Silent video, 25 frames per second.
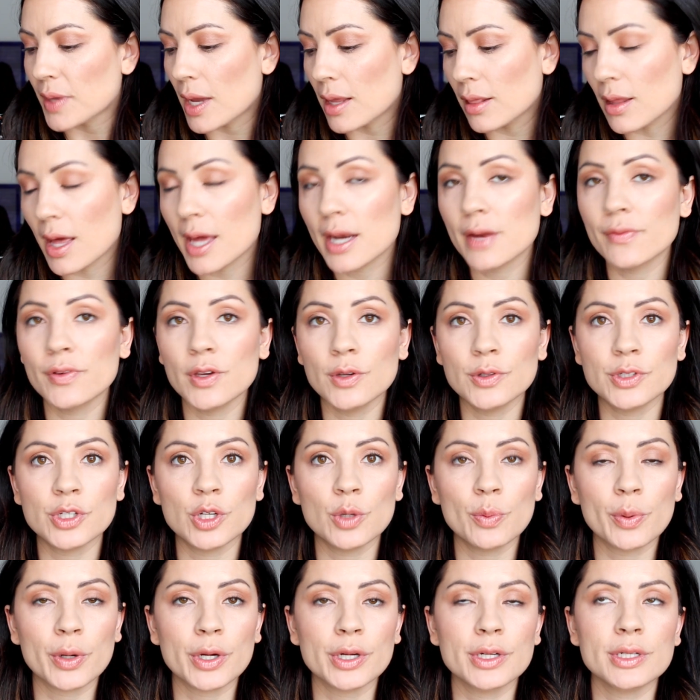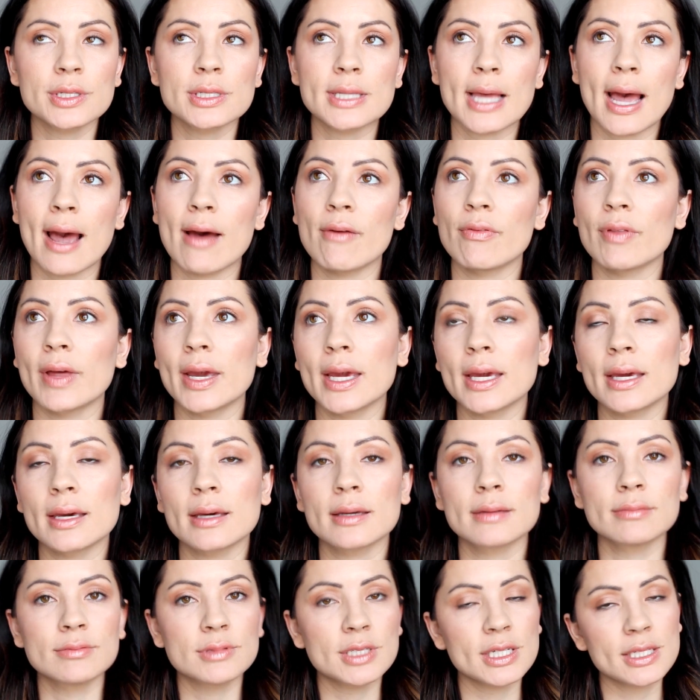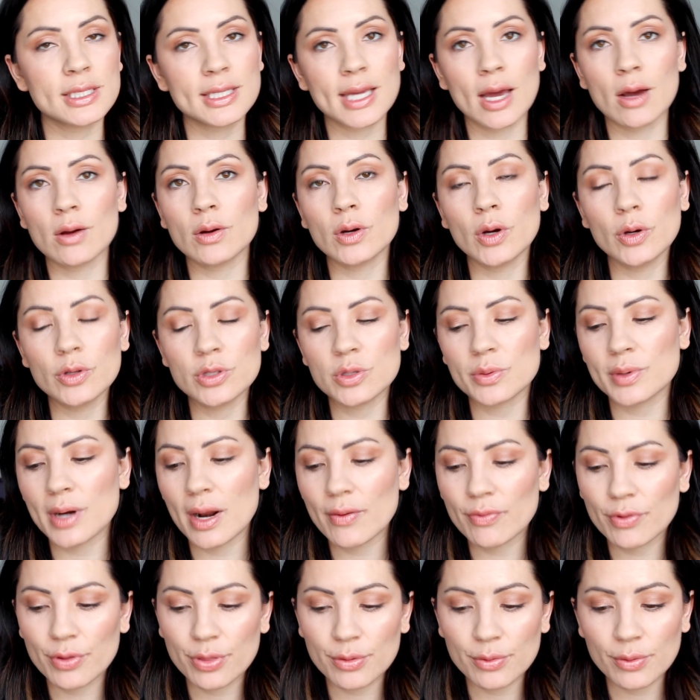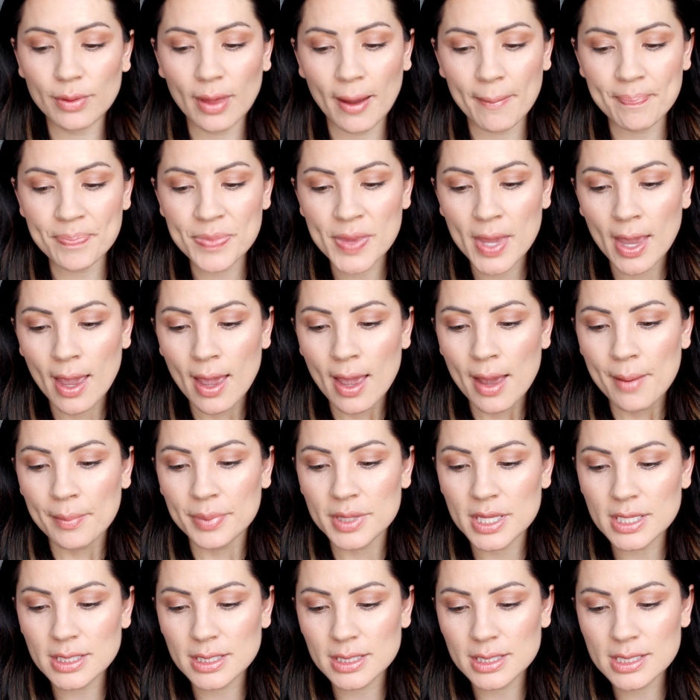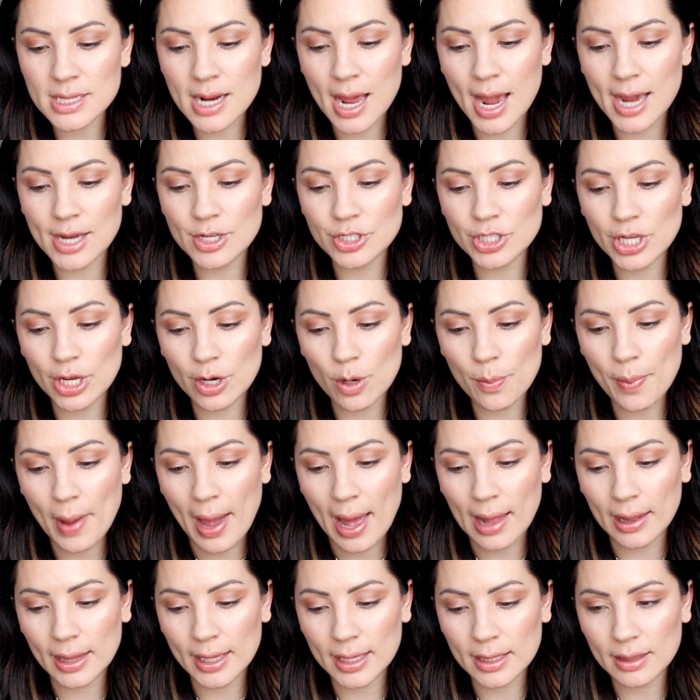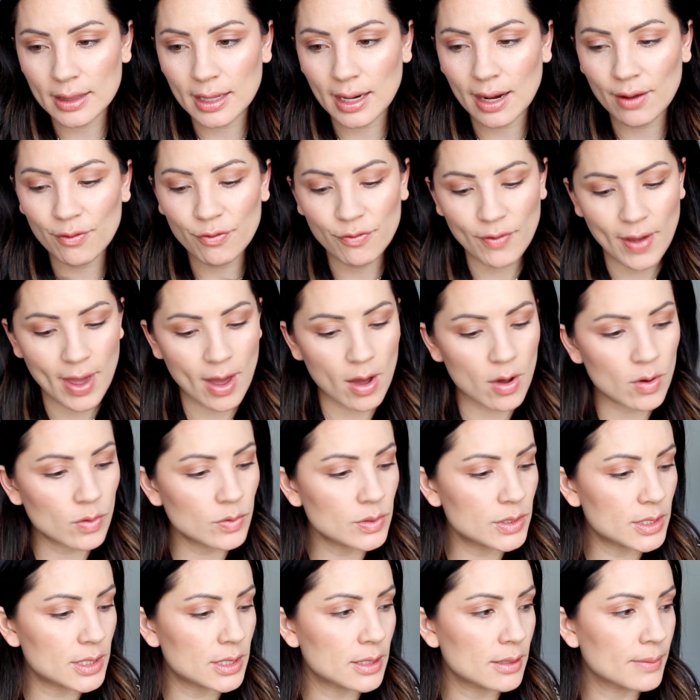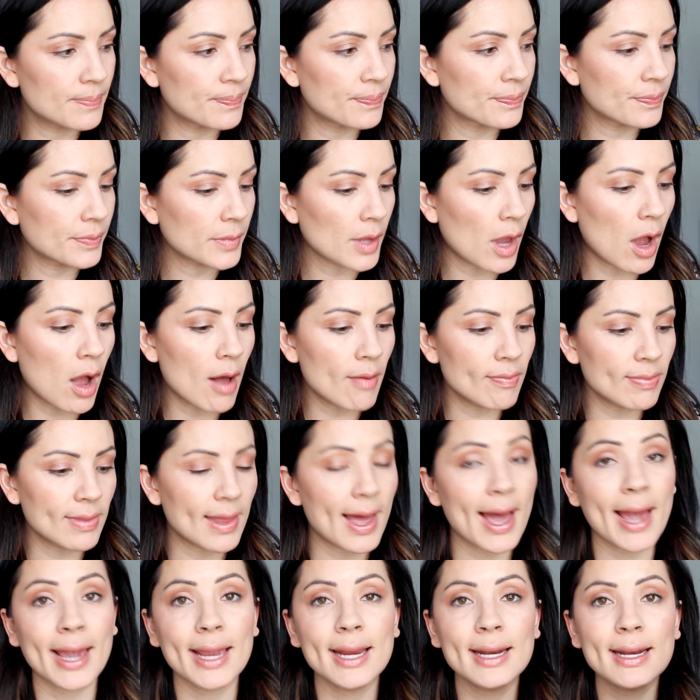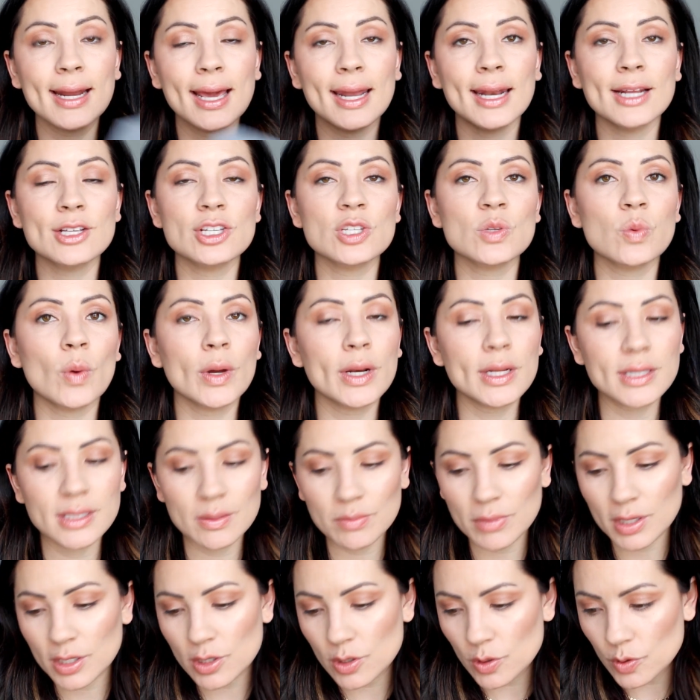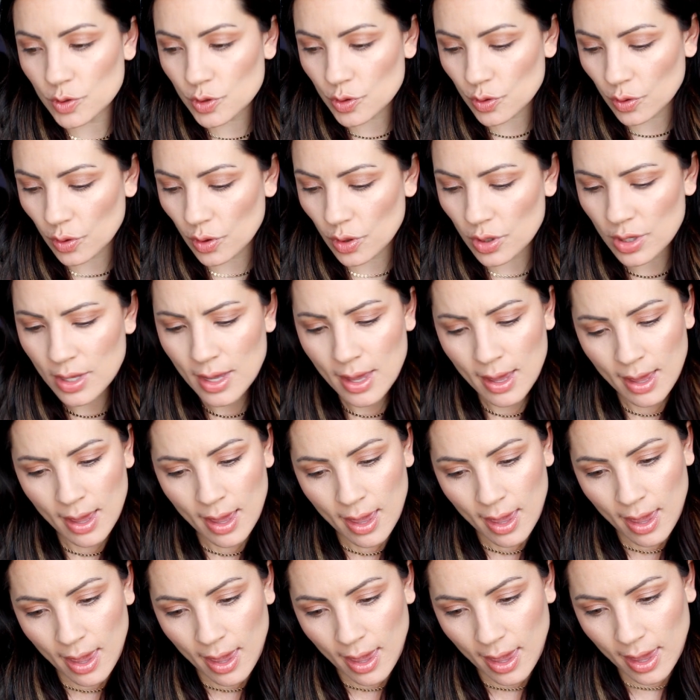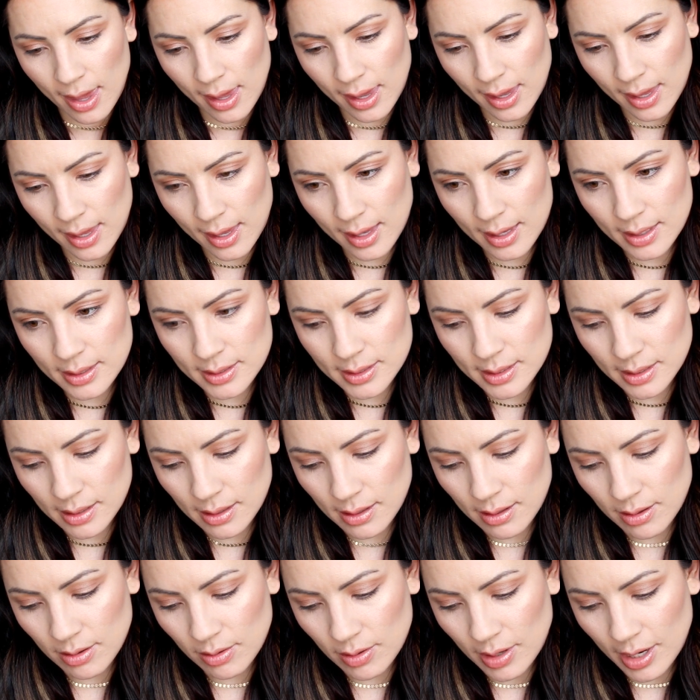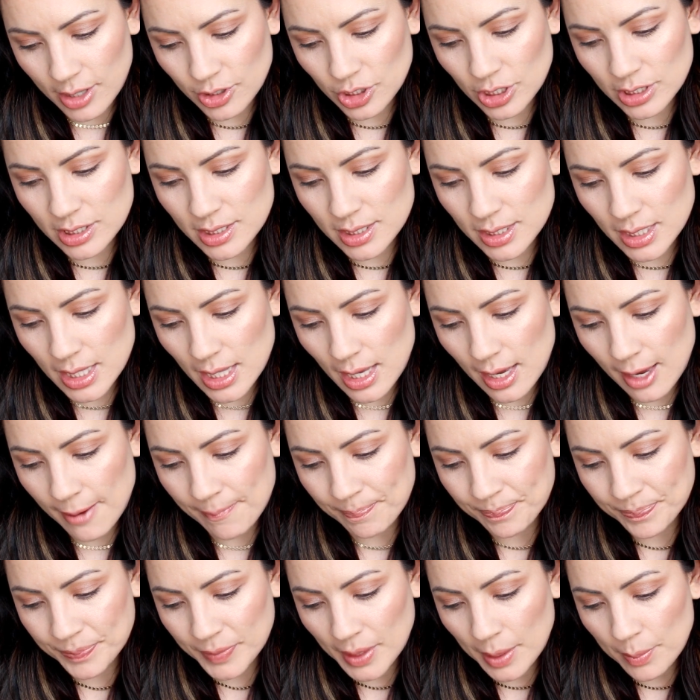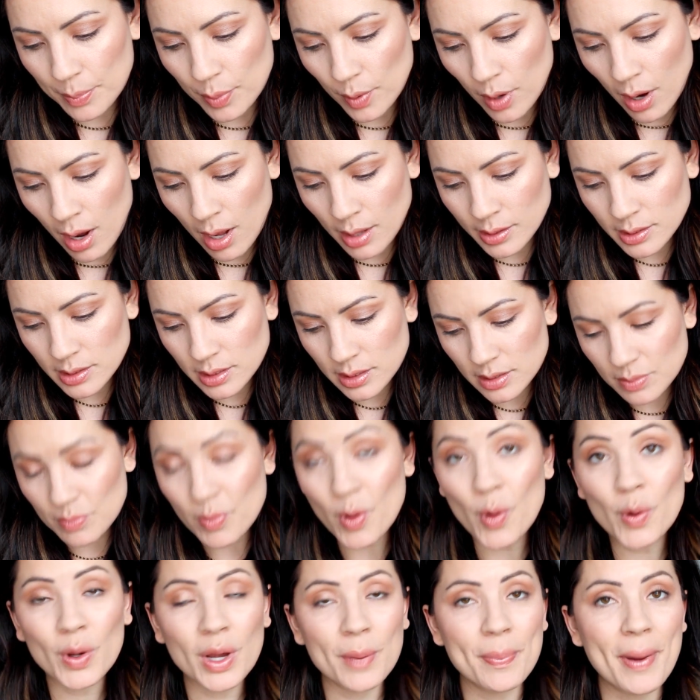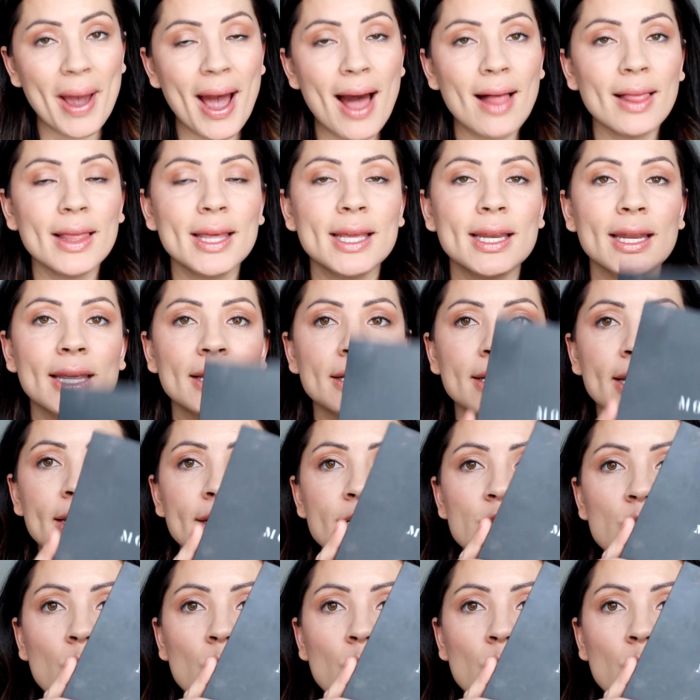A lot of YouTubers have like discount codes or whatever through them. But this is an eyeshadow palette that I found online and I just wanted something neutral. And oh gosh, it's the Bronzed Mocha palette in